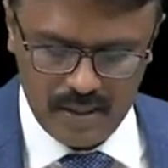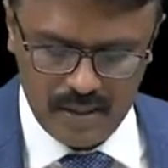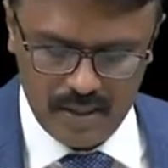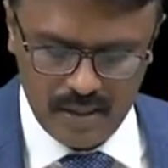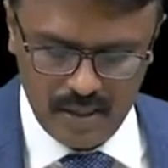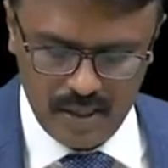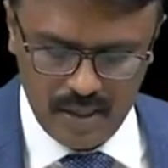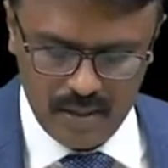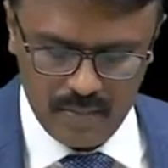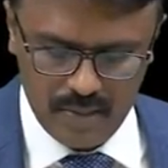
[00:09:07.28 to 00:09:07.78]
The
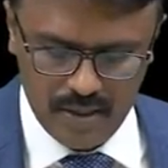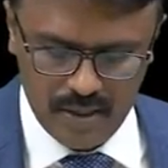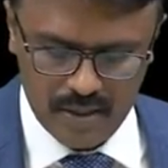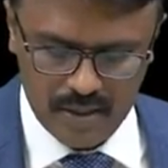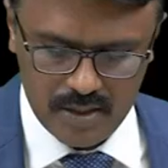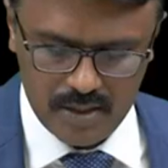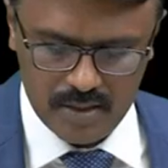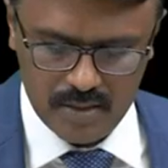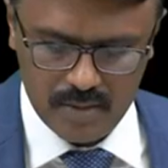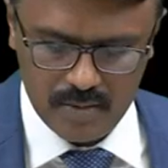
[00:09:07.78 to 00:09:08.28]
name
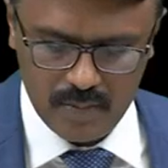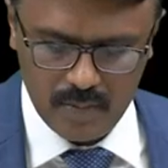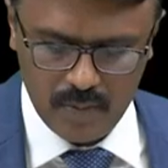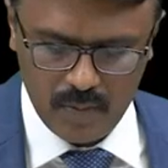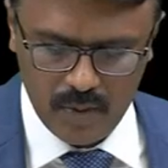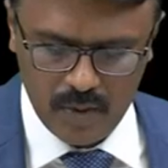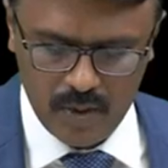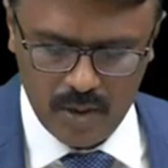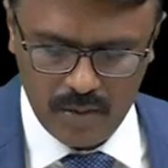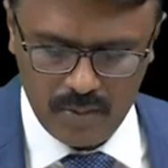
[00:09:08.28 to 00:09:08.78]
is
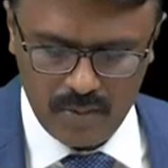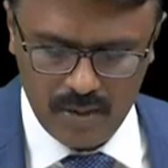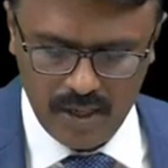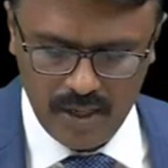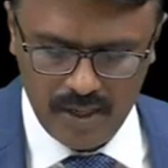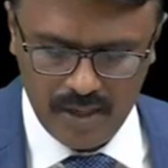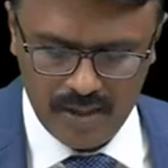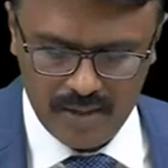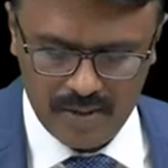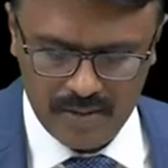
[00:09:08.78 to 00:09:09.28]

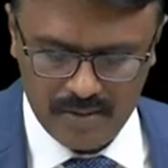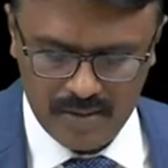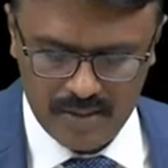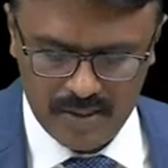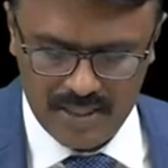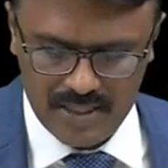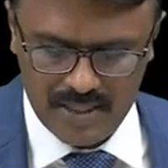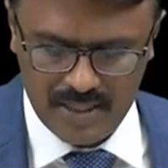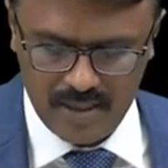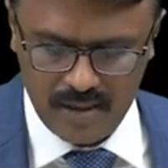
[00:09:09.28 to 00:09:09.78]
protamine
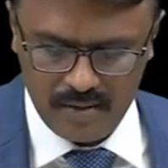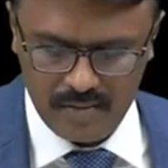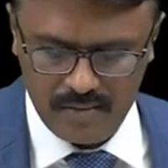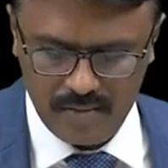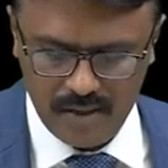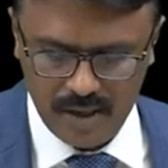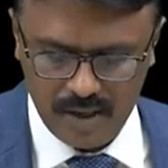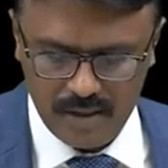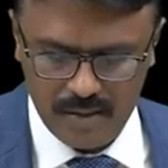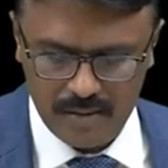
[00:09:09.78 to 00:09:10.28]

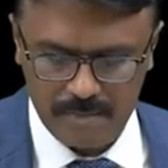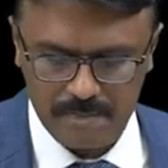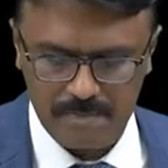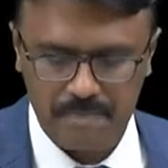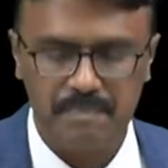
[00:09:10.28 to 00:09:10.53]
sulfate.